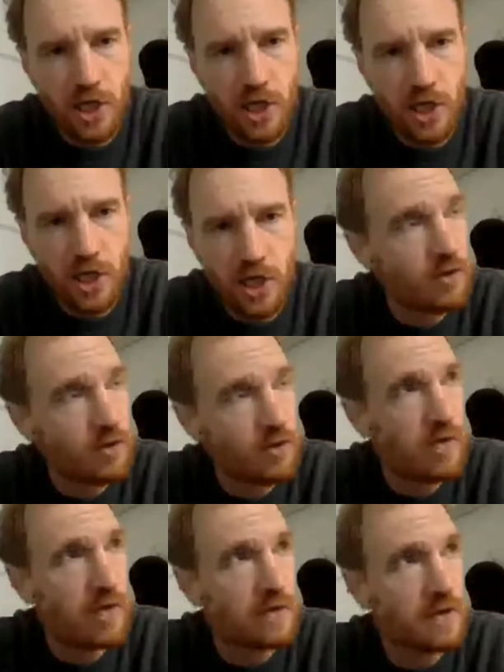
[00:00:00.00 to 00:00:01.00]
an ice
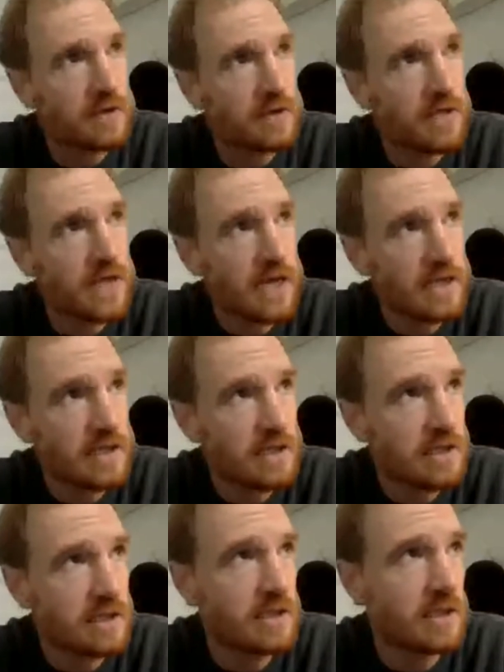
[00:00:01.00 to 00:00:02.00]
storm in
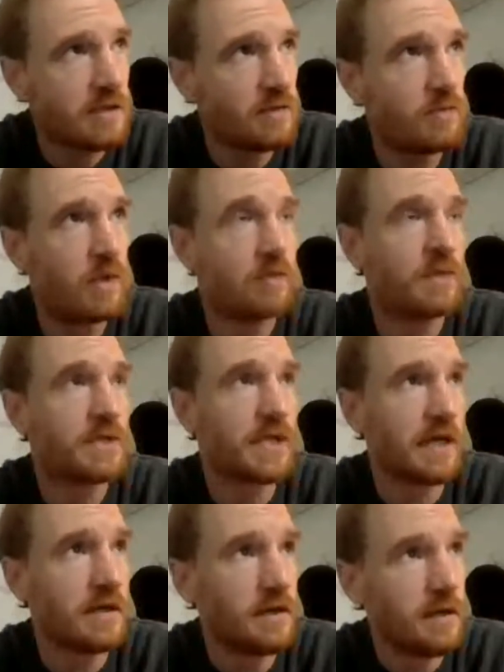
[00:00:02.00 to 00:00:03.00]
Texas in when
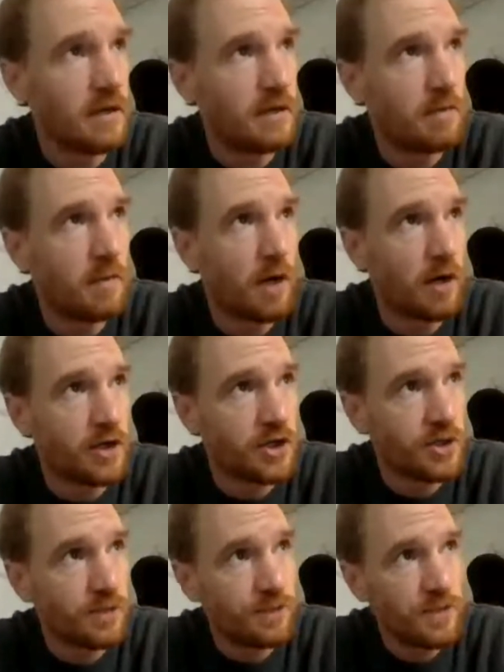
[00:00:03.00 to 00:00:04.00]
was that?
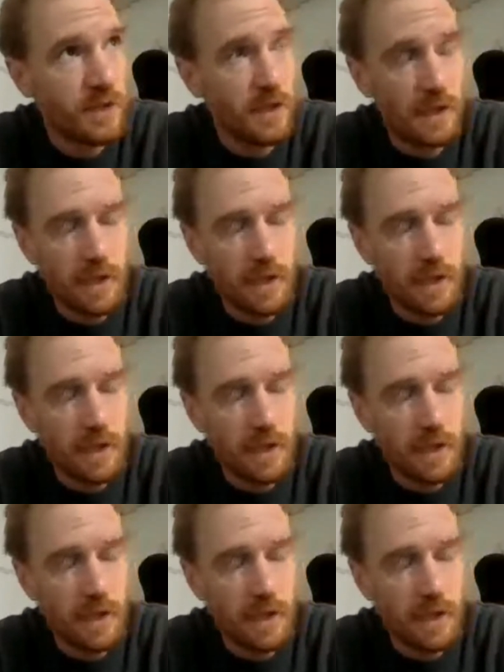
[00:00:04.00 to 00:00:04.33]
March.